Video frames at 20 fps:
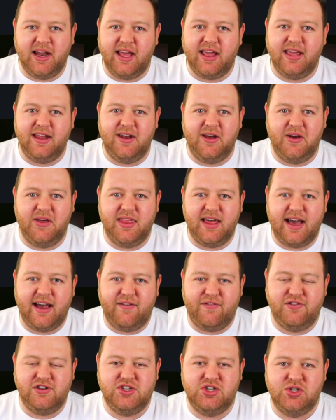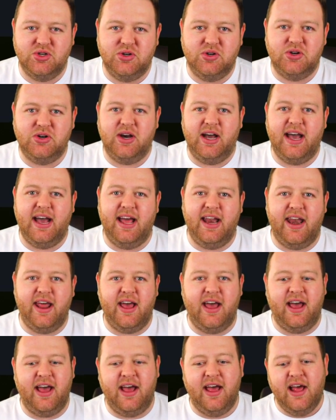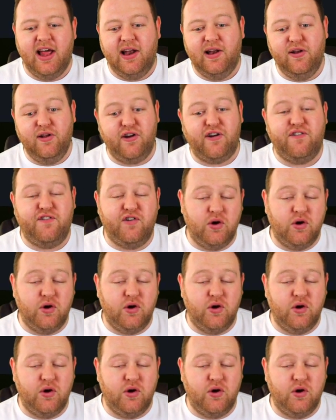let you know that for sure, and look